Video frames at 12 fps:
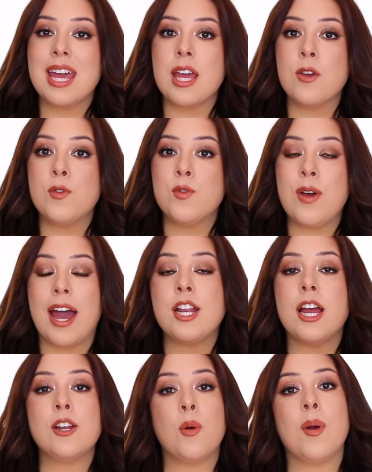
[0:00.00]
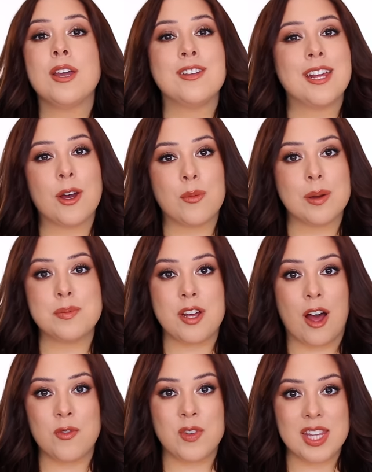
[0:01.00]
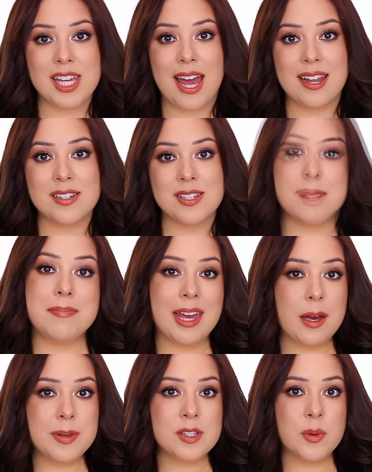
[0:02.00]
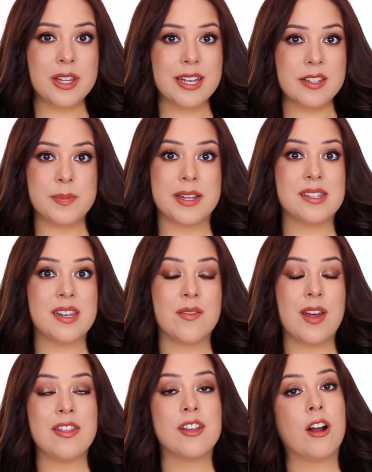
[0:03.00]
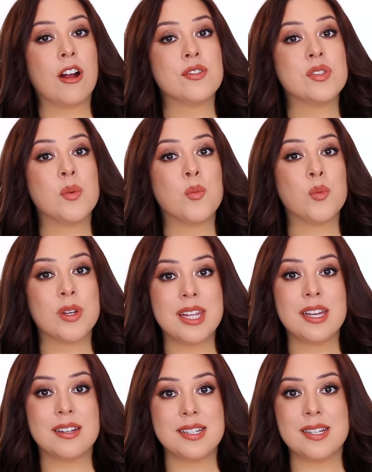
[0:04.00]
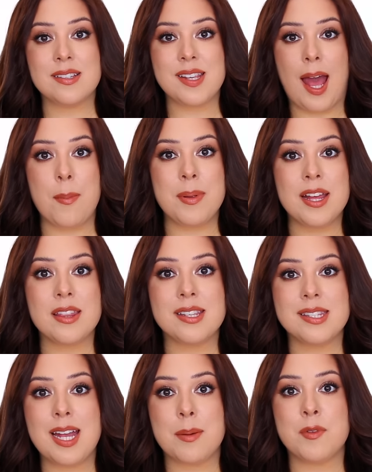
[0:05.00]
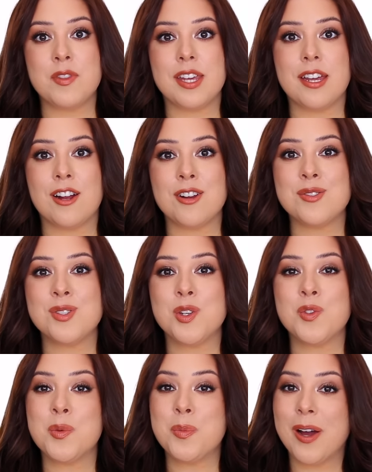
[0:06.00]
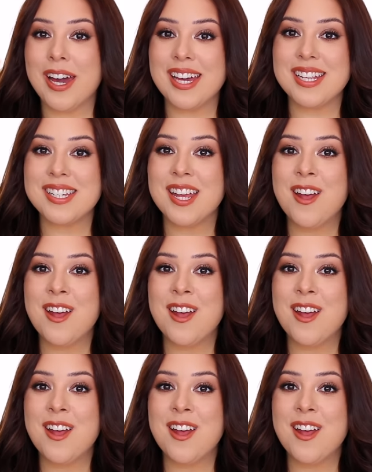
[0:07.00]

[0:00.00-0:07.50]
if I, I, don't want you to get ripped off in the end makeup is really expensive and there are some really good deals happening this time of the year so if a brand